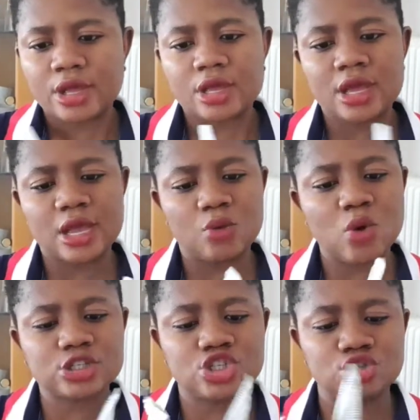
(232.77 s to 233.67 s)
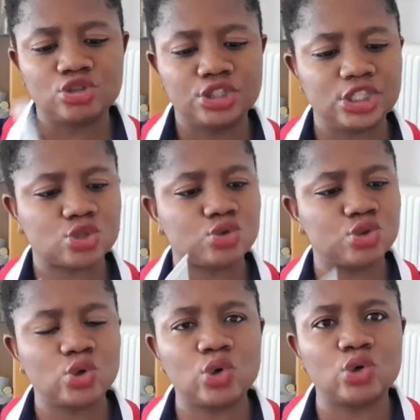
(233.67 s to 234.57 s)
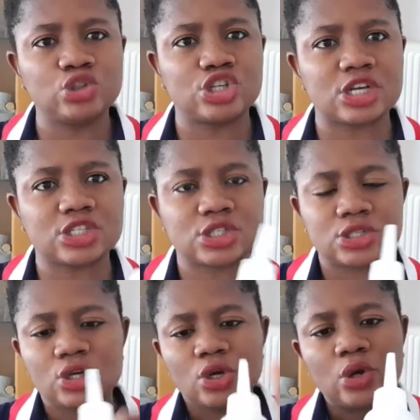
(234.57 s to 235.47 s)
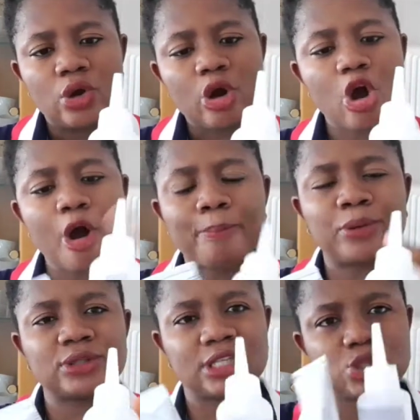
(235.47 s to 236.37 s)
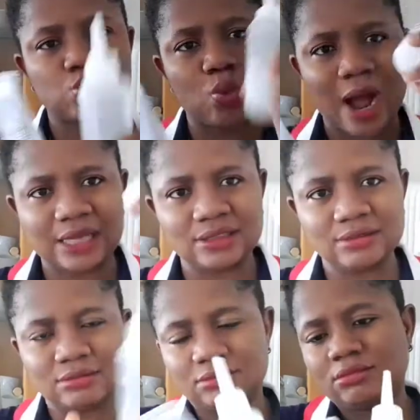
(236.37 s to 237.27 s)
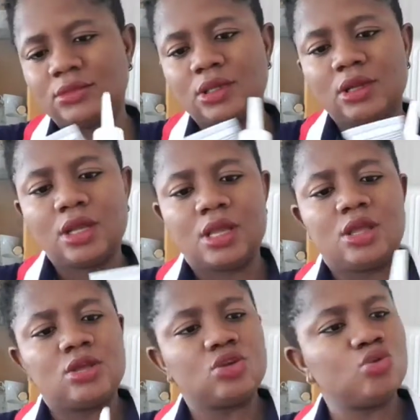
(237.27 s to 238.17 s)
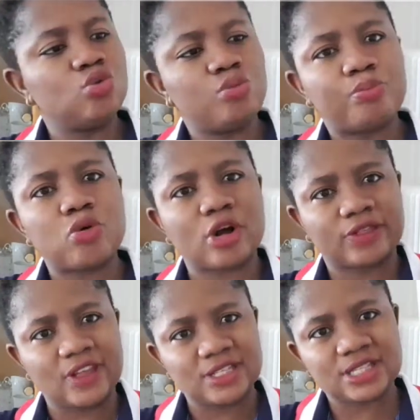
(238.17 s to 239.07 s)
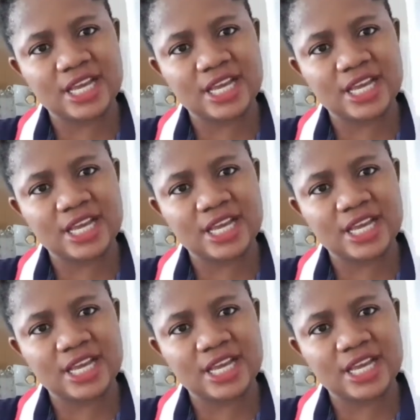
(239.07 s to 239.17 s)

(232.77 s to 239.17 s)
it. What you need to do, just open this one. You pour this